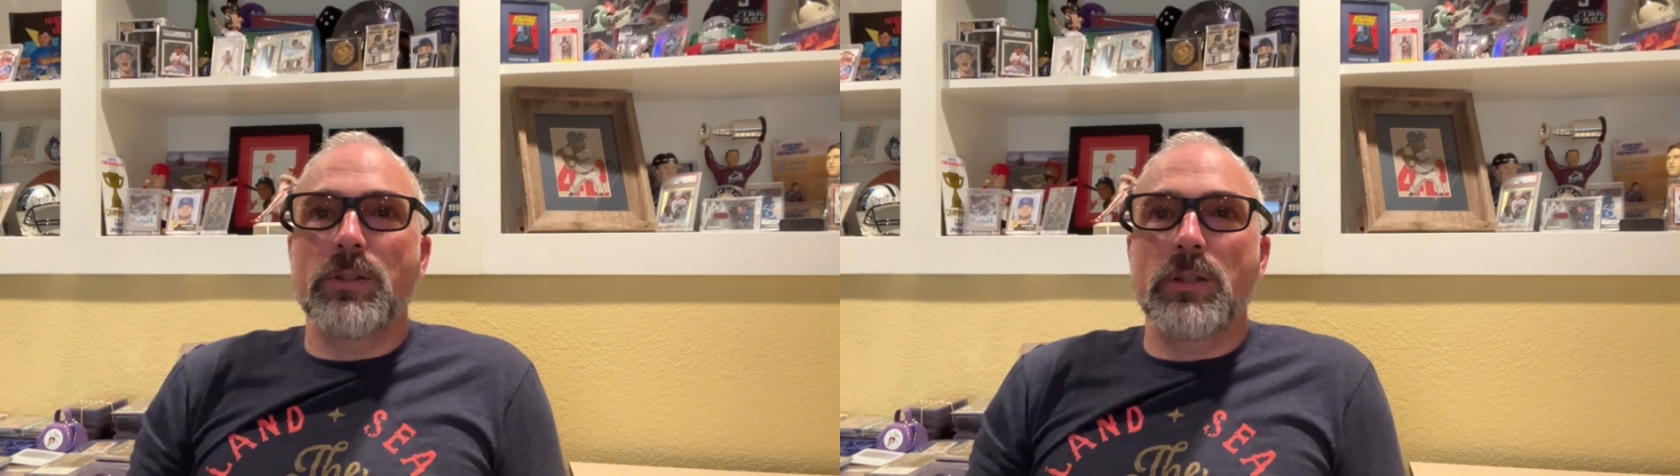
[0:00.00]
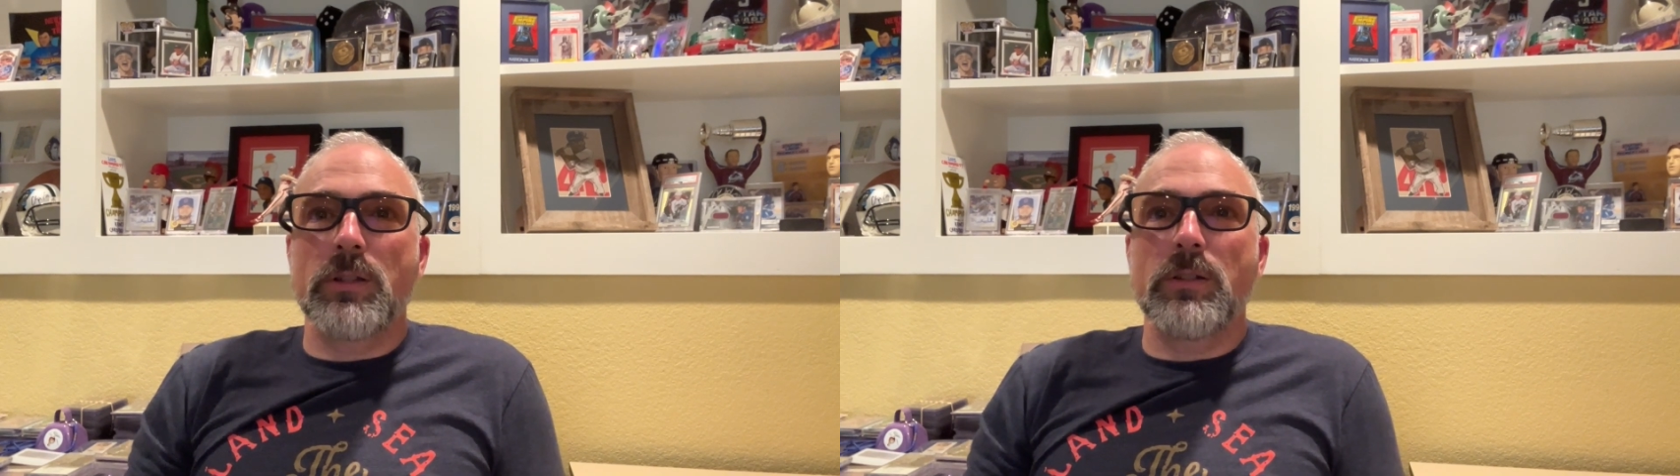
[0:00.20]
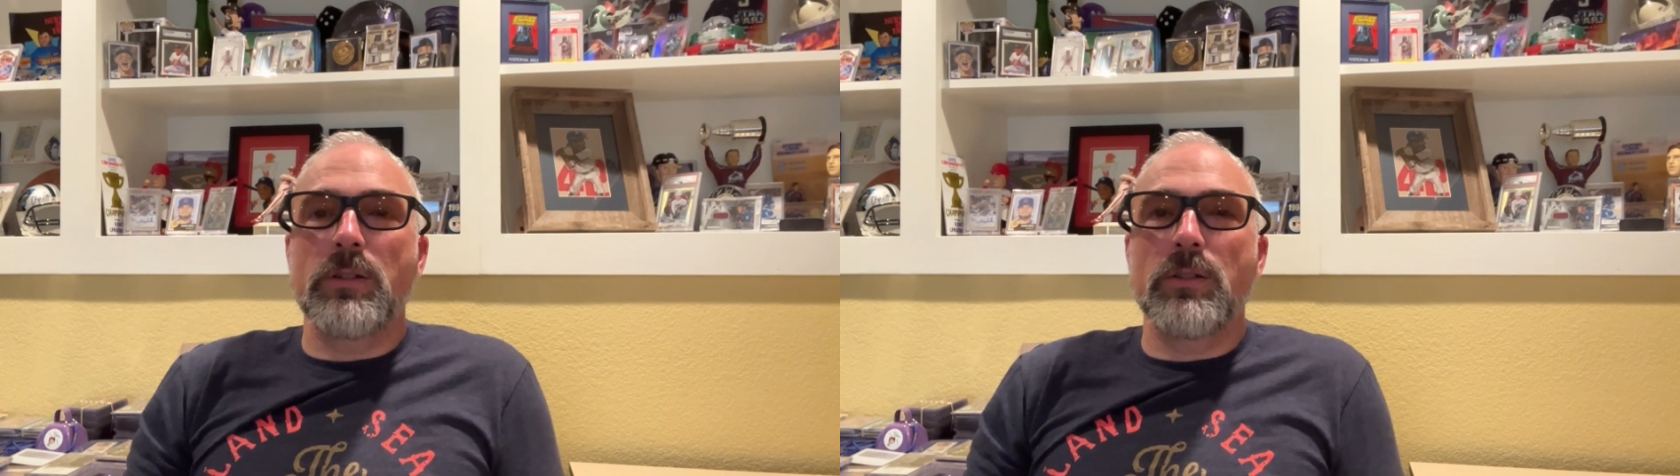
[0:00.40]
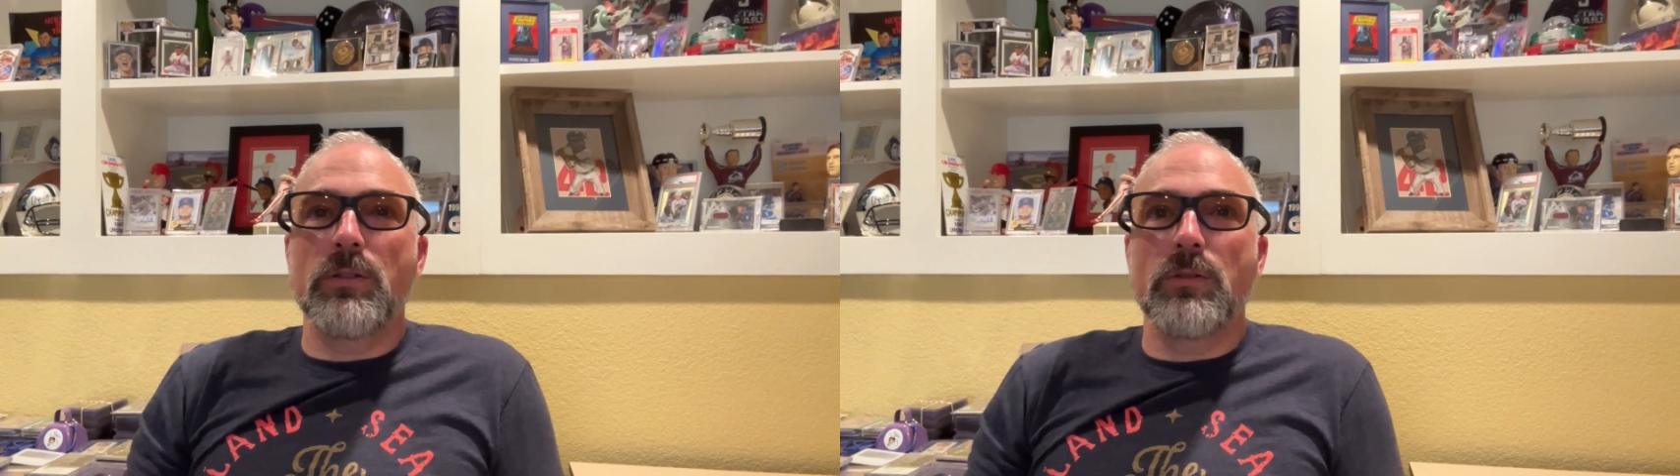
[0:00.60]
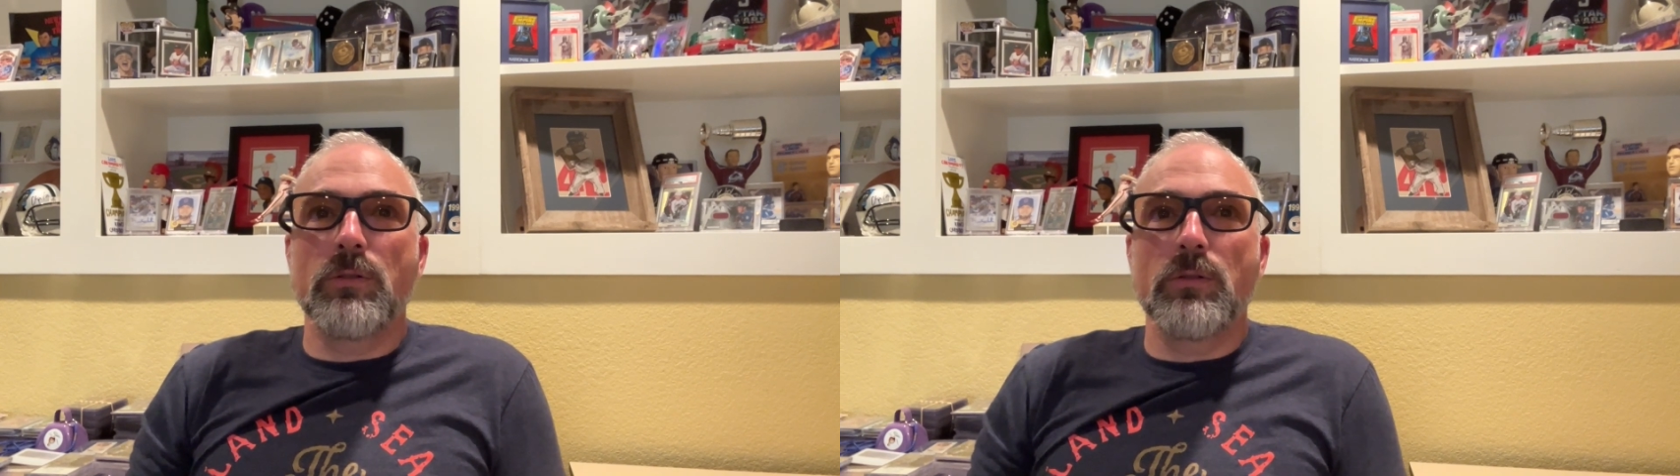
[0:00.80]
in
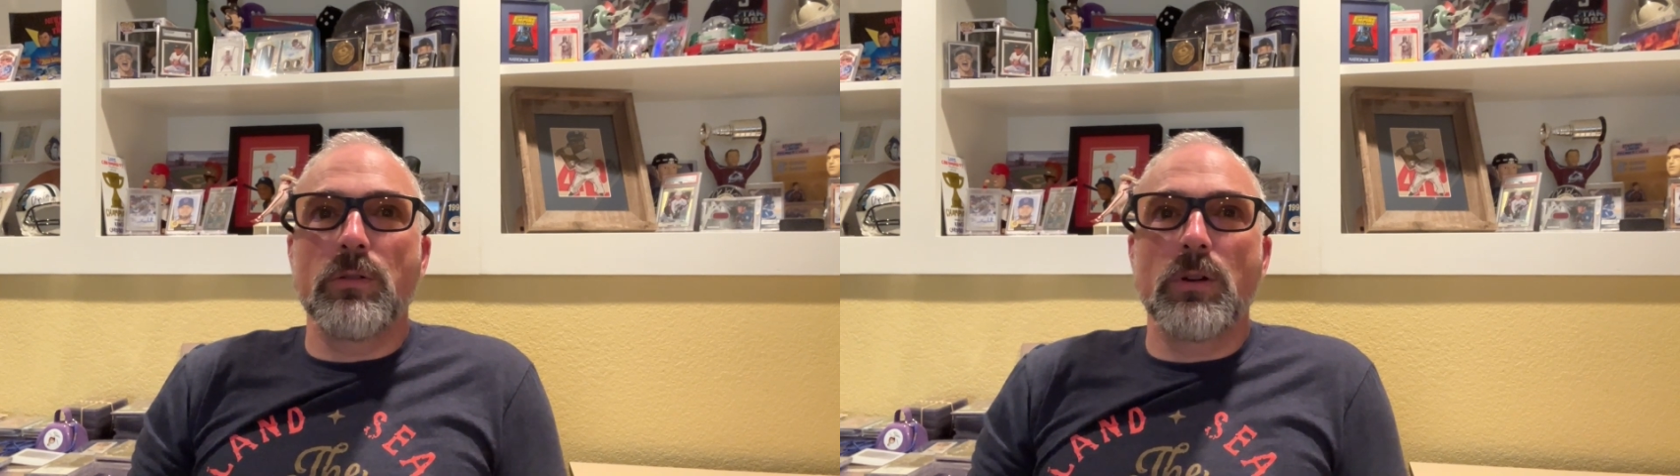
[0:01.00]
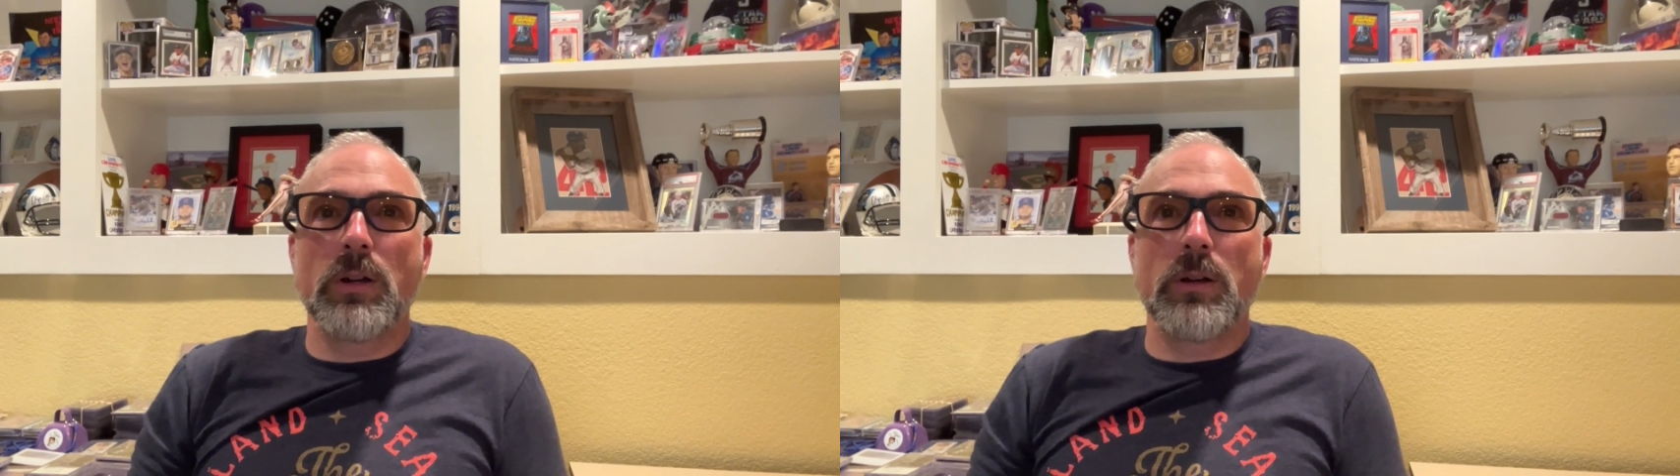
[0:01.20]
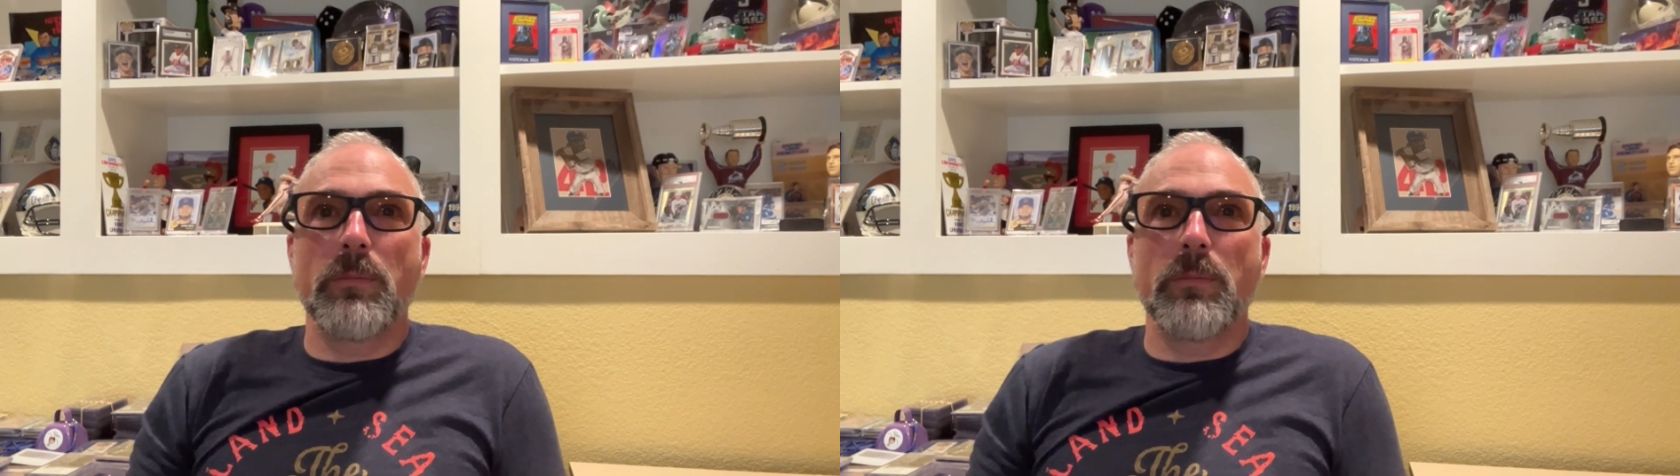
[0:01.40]
to